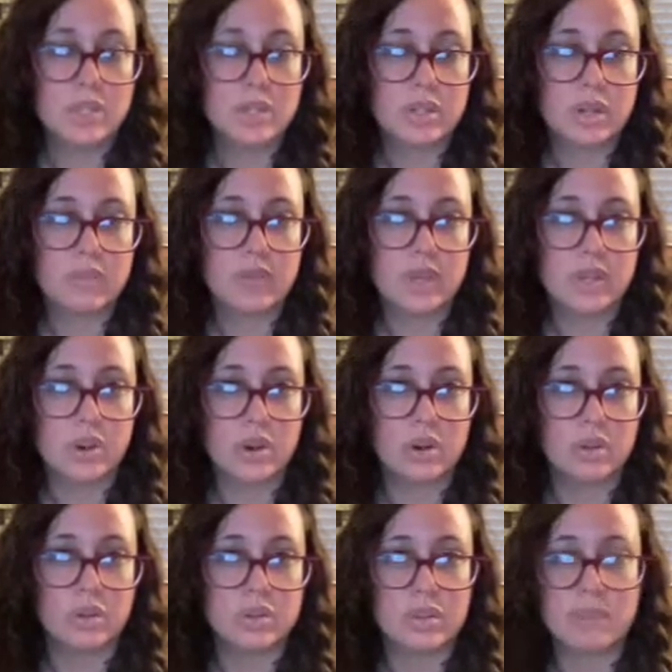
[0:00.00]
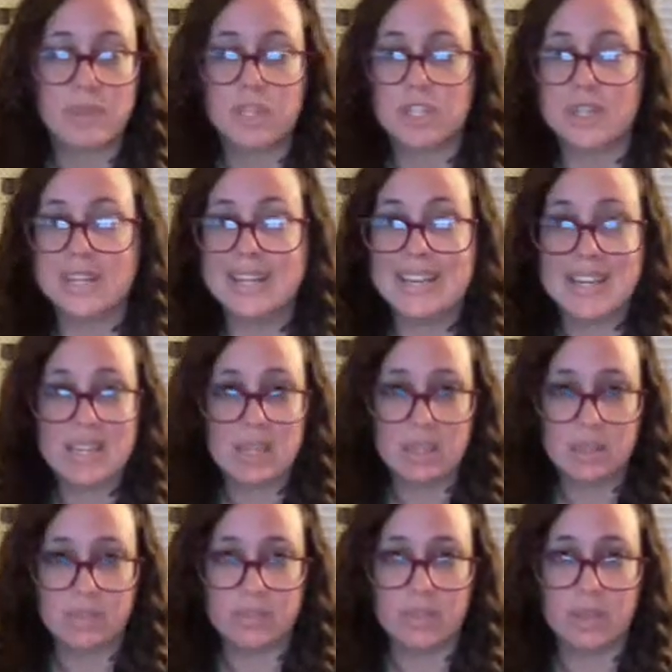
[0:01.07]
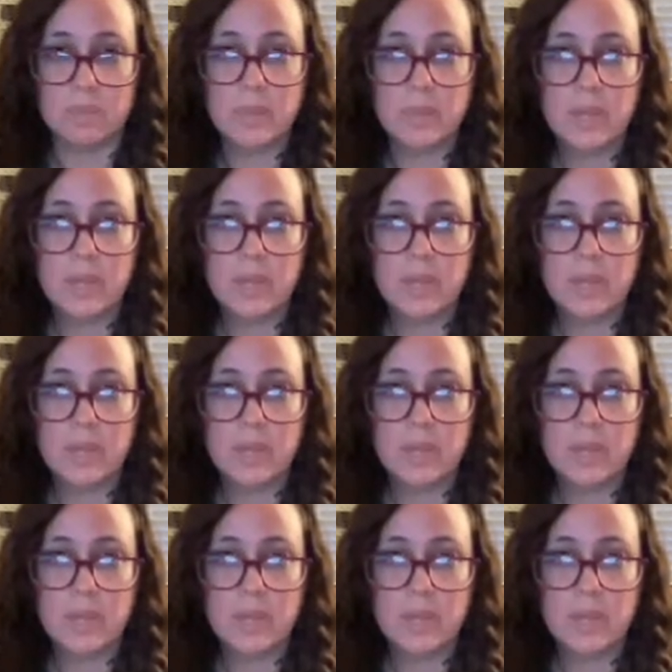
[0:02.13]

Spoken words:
I find articles that mention any of them,